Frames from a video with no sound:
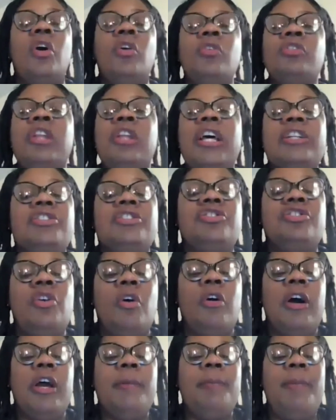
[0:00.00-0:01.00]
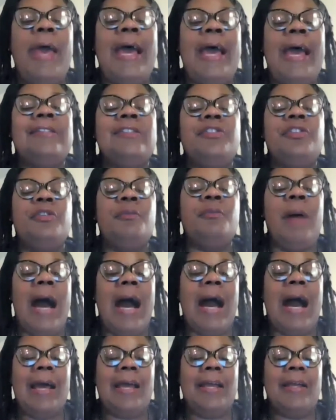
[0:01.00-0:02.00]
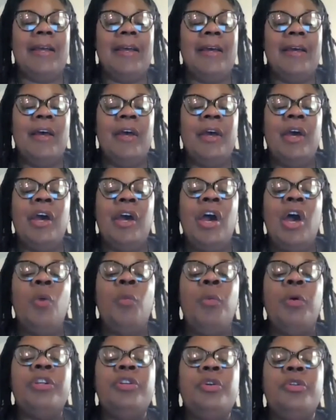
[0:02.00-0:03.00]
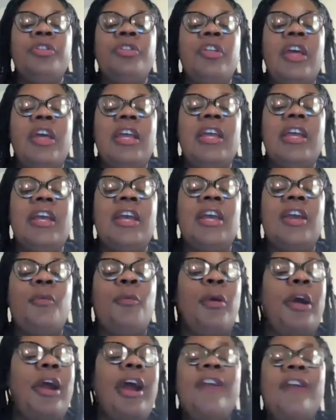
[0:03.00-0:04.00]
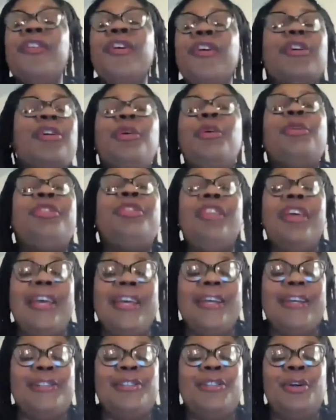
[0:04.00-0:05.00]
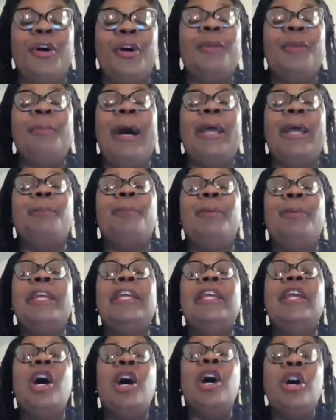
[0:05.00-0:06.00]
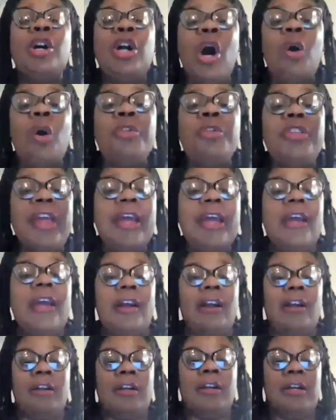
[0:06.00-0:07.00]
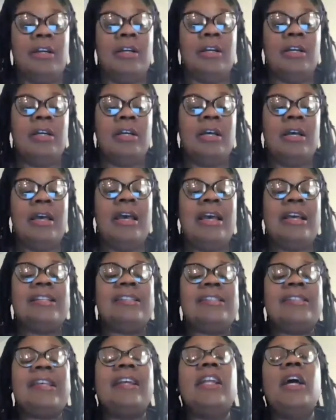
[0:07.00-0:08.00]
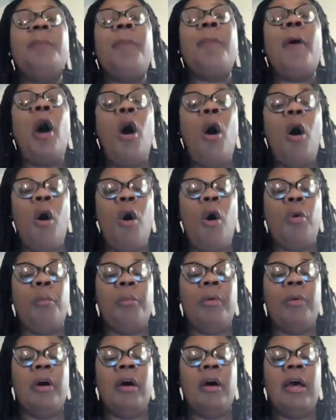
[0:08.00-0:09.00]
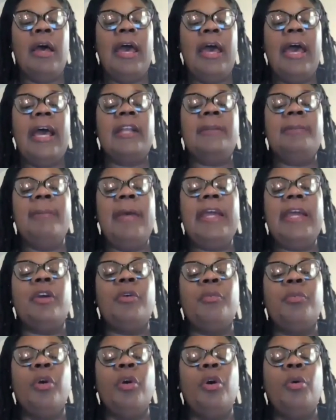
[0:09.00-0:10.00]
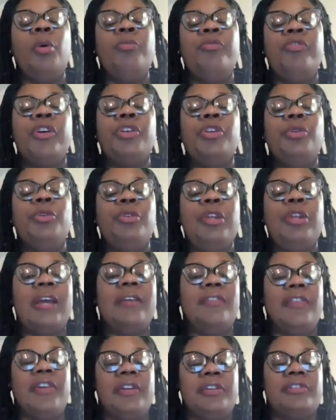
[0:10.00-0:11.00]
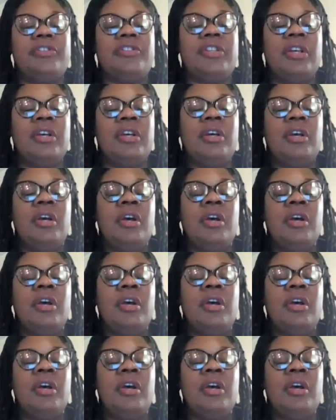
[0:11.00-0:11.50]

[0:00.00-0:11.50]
Don't let joy pass you by. When you think, wherever you think joy might be, go there. Set up home and make room for new neighbors.